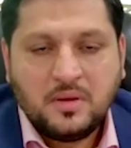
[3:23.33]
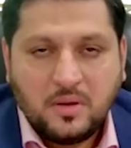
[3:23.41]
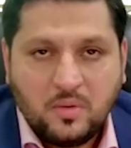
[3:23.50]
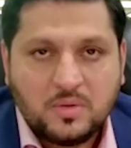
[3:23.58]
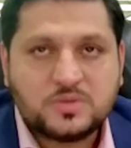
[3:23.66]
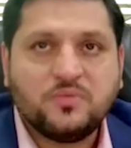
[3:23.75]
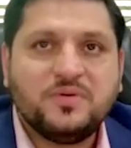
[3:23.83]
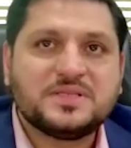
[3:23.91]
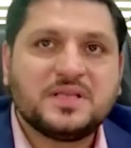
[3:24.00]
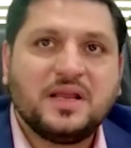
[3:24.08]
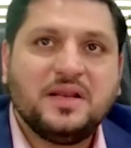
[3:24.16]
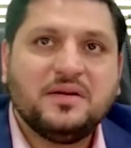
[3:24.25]
Also we
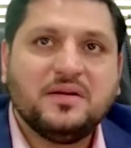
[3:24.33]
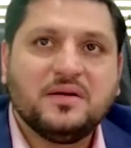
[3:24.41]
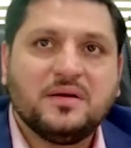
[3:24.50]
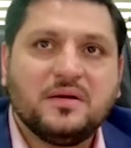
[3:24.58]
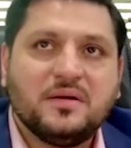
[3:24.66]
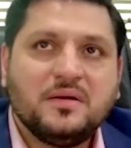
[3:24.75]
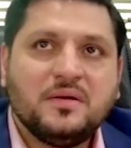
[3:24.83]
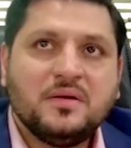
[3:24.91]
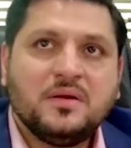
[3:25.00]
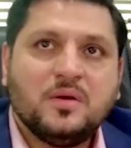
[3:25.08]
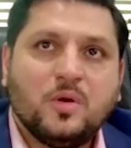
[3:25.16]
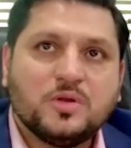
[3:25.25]
signed
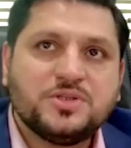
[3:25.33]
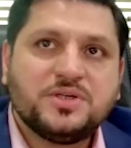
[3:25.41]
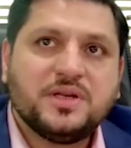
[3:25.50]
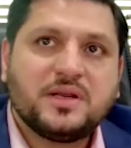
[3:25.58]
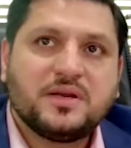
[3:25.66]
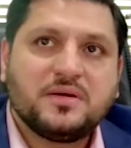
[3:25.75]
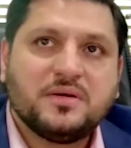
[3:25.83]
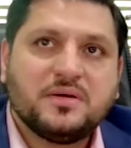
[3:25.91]
Logitech